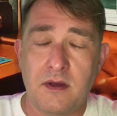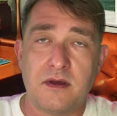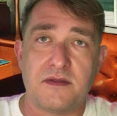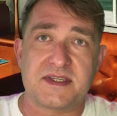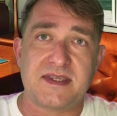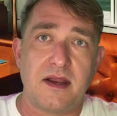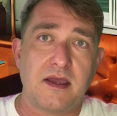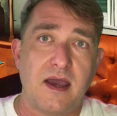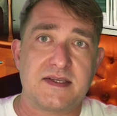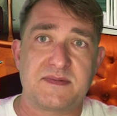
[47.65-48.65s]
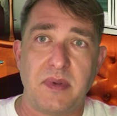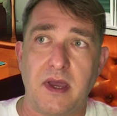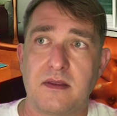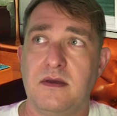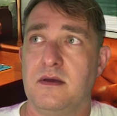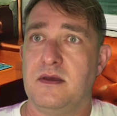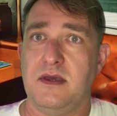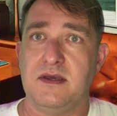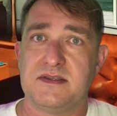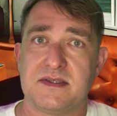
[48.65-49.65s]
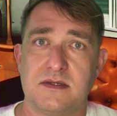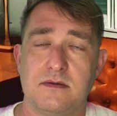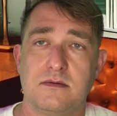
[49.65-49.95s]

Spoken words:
The static aspect is,